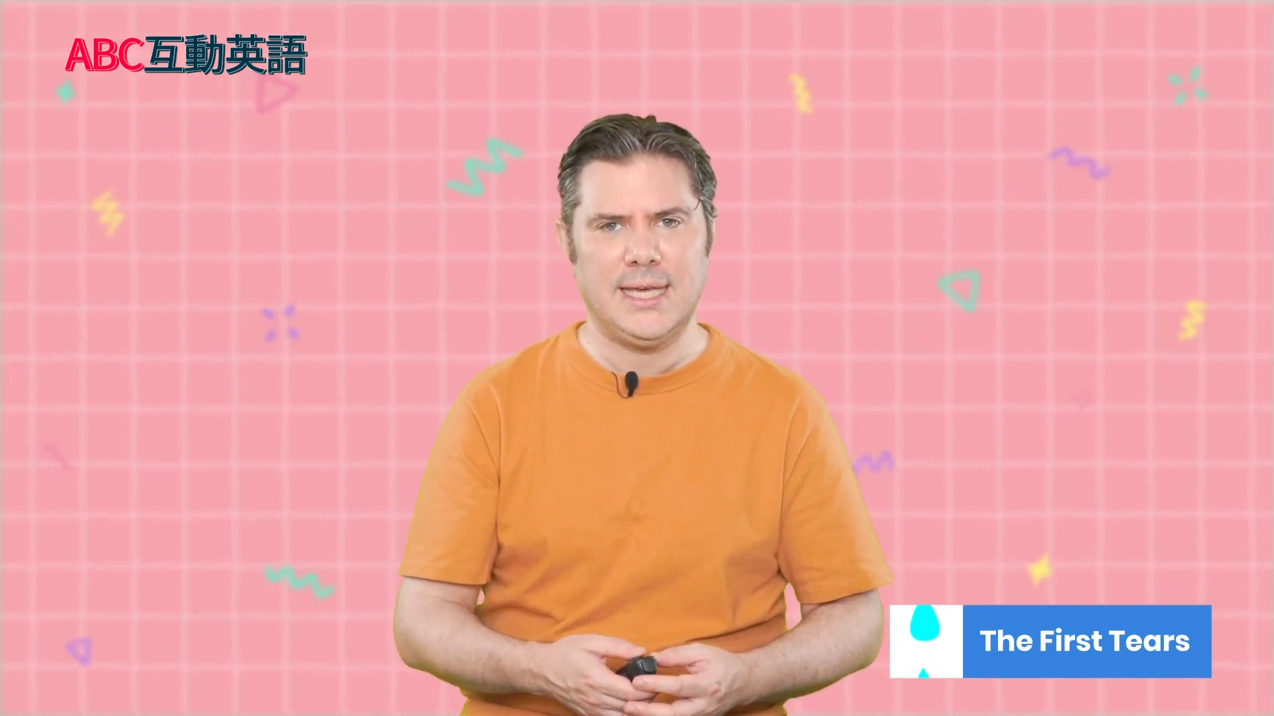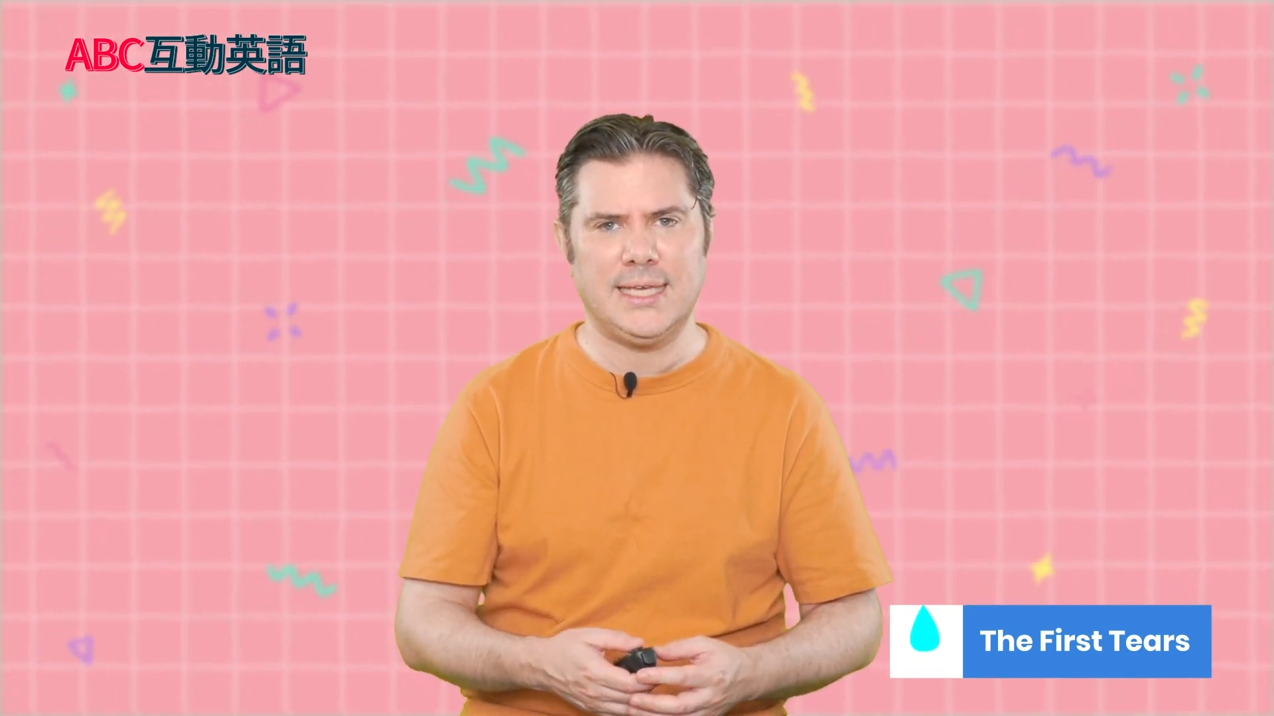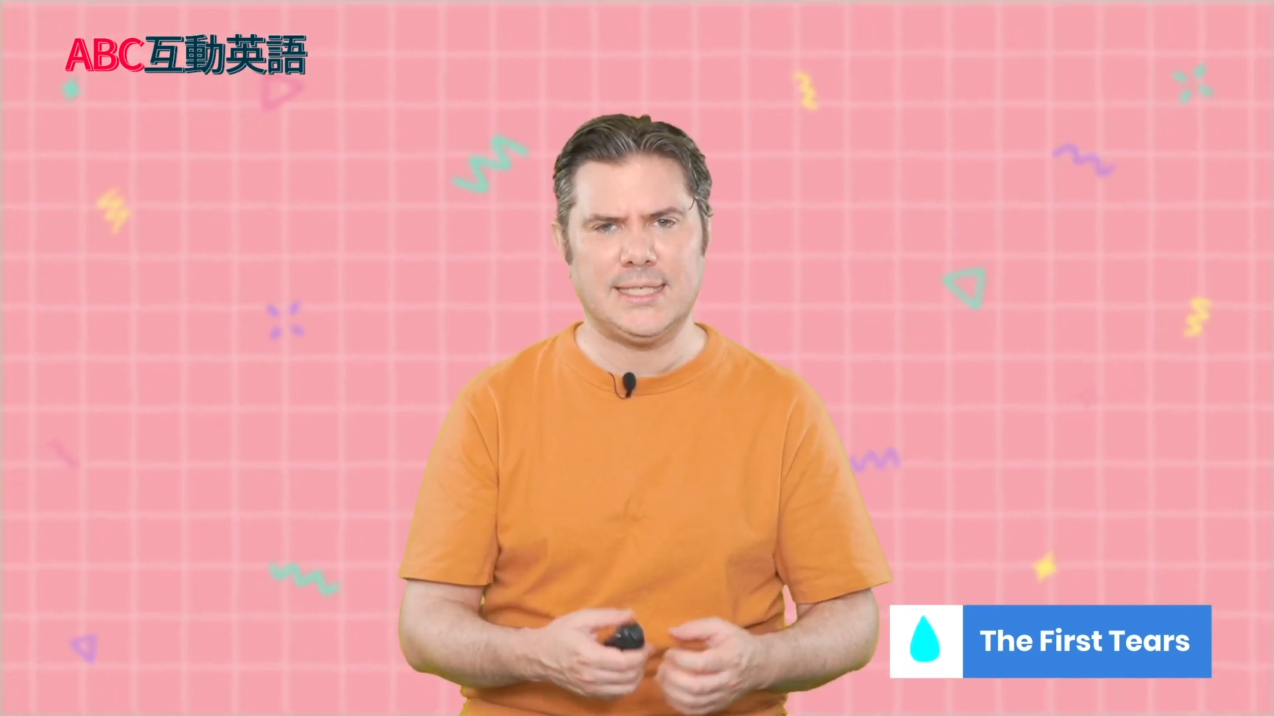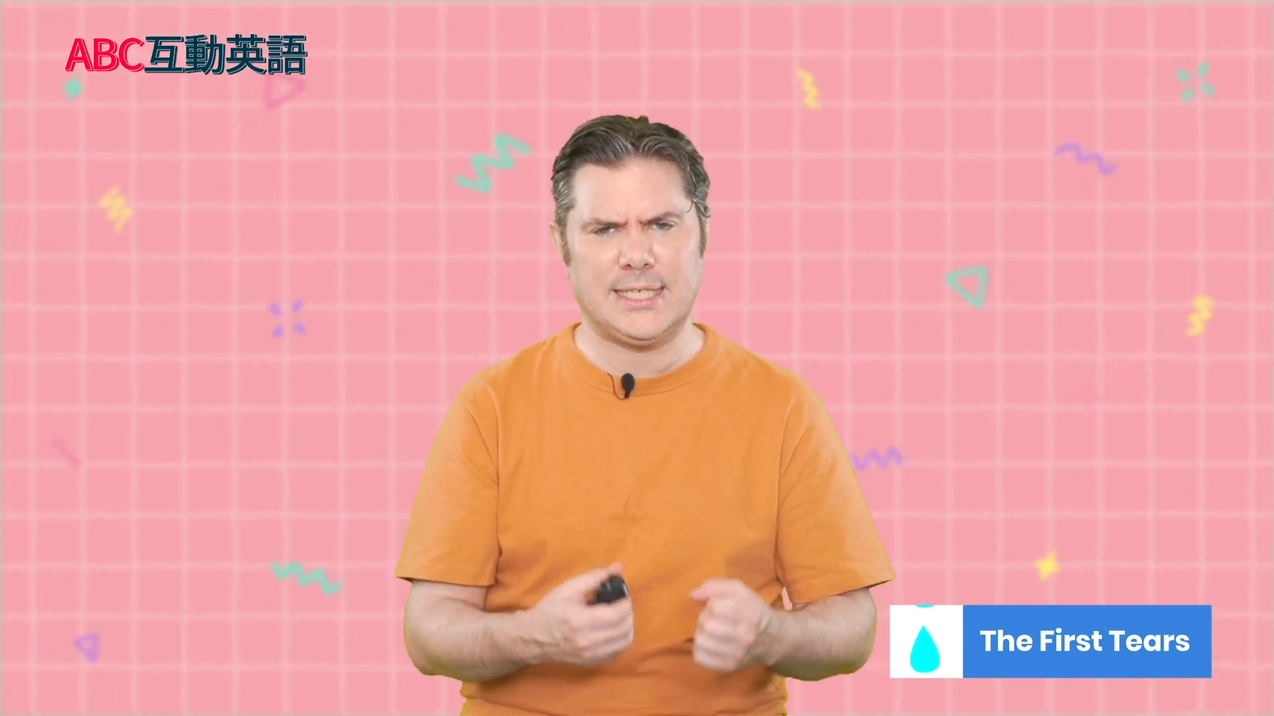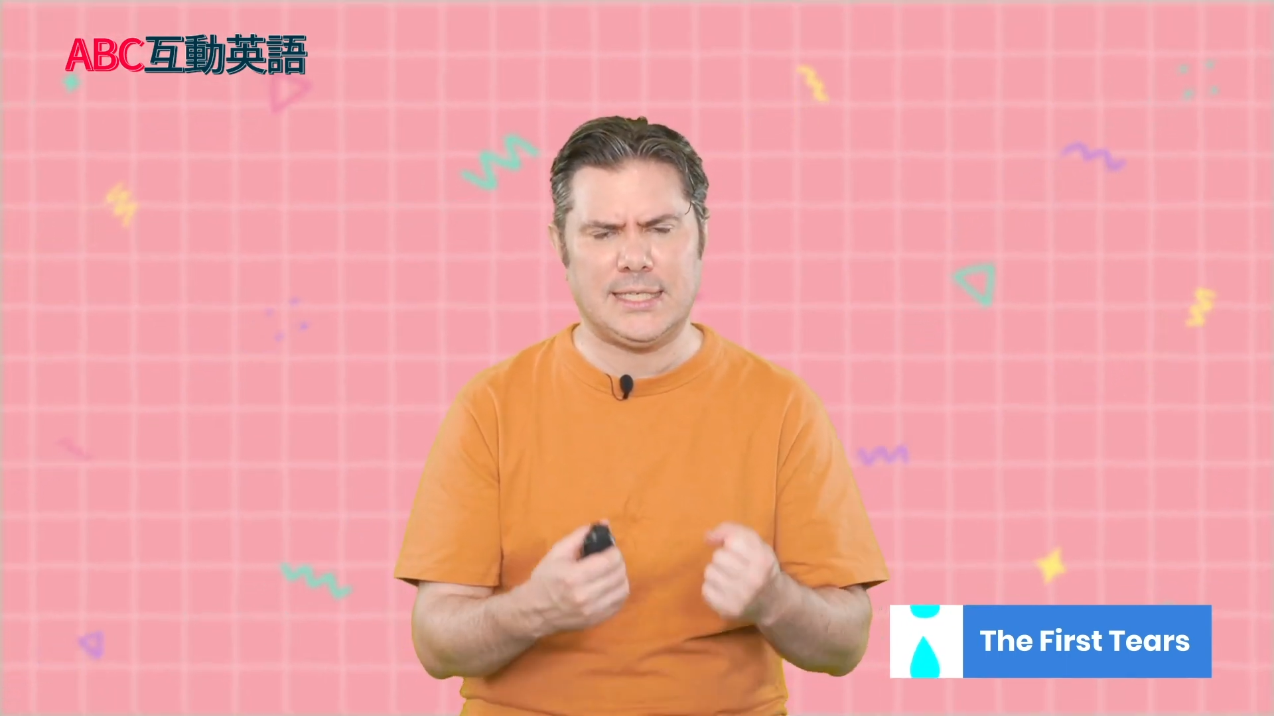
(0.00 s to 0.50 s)

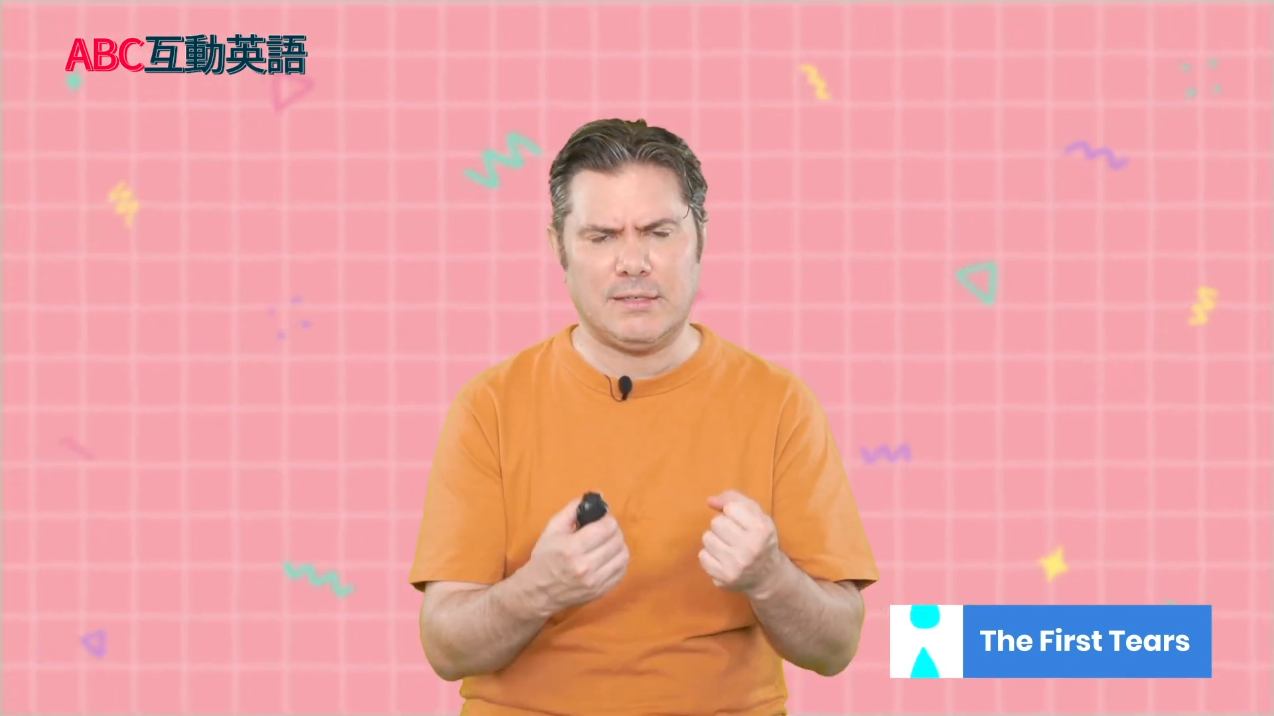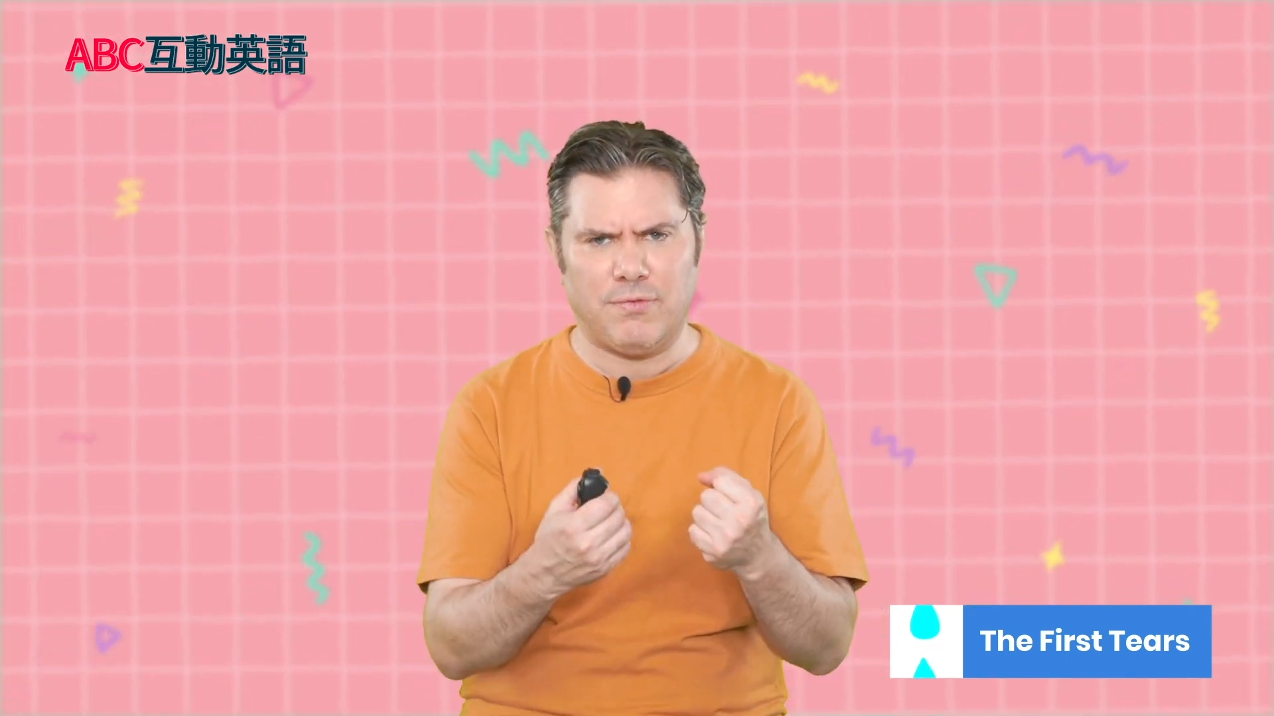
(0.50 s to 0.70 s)
he's getting